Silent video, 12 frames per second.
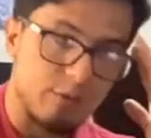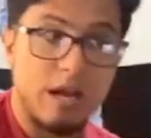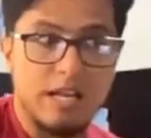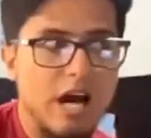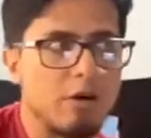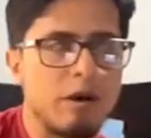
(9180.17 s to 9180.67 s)
Like
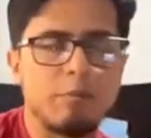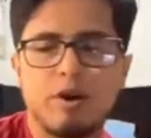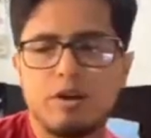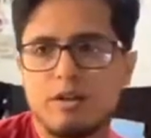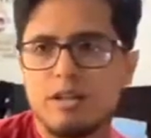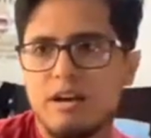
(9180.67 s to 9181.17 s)
right now, my
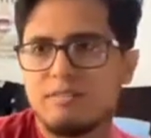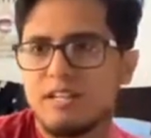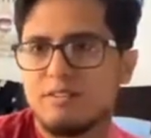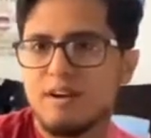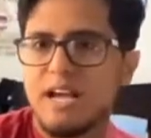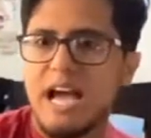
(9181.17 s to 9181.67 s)
brother left,
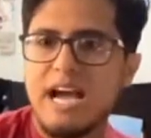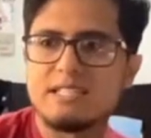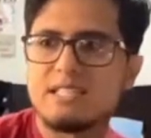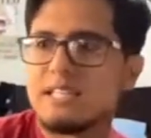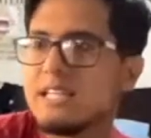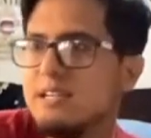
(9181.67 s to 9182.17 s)
and if I
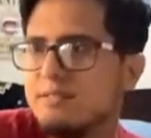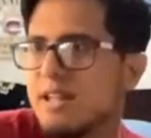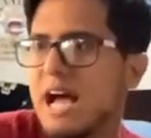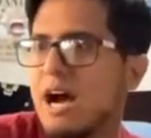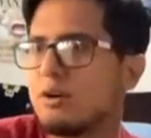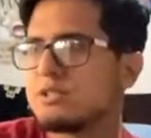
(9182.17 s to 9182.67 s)
had to leave
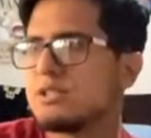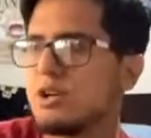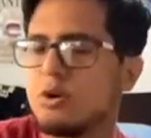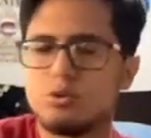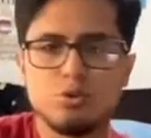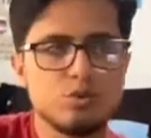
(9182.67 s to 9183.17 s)
the house to
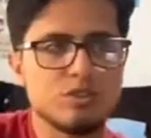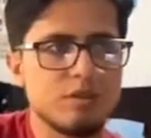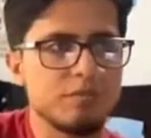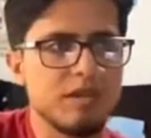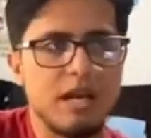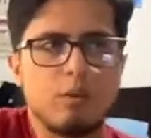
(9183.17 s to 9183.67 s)
go do
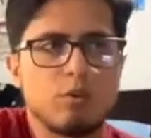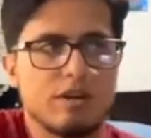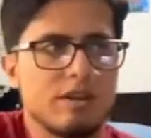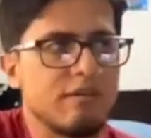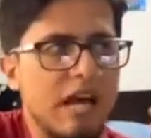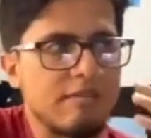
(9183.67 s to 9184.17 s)
something, I
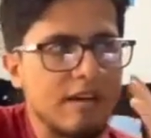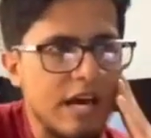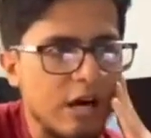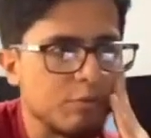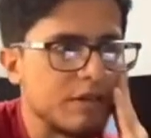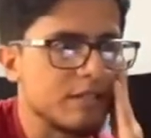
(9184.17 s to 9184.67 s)
wouldn't even have
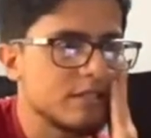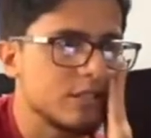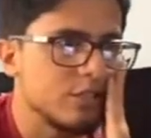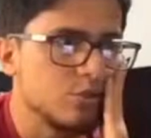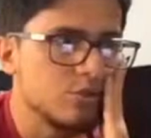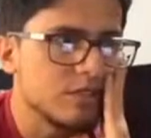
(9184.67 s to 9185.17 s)
a helmet
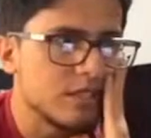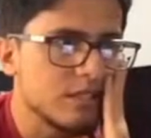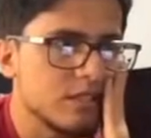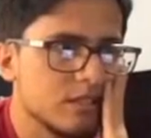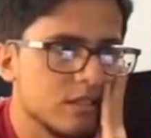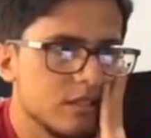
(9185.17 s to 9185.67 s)
to use
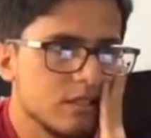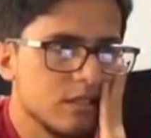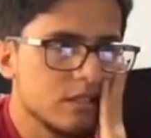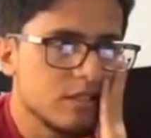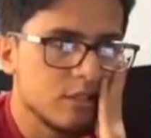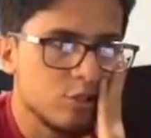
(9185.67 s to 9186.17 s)

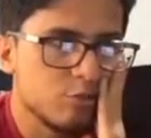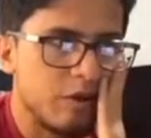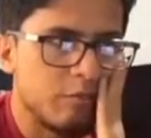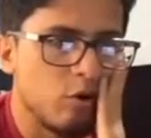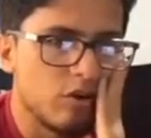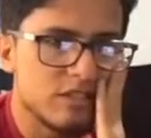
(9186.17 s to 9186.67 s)

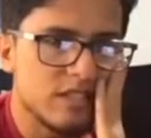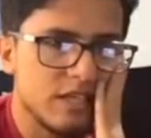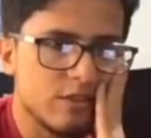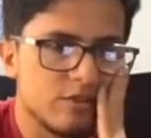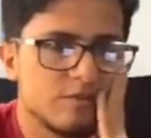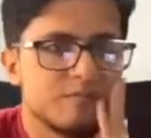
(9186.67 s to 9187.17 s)
my
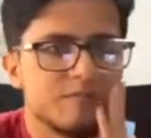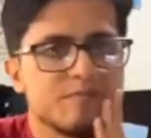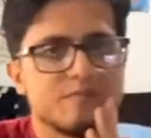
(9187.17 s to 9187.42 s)
motorcycle.